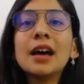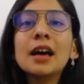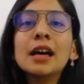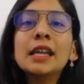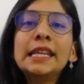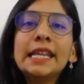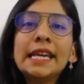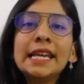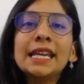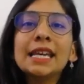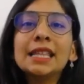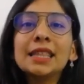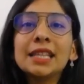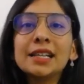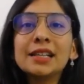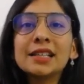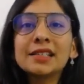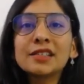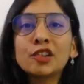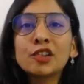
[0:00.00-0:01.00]
a link in the
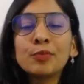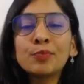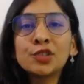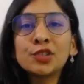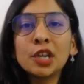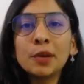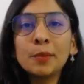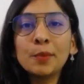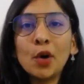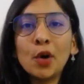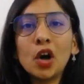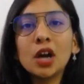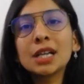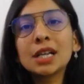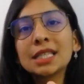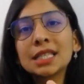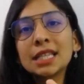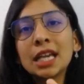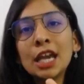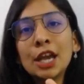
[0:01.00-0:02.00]
description
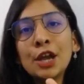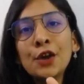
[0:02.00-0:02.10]
box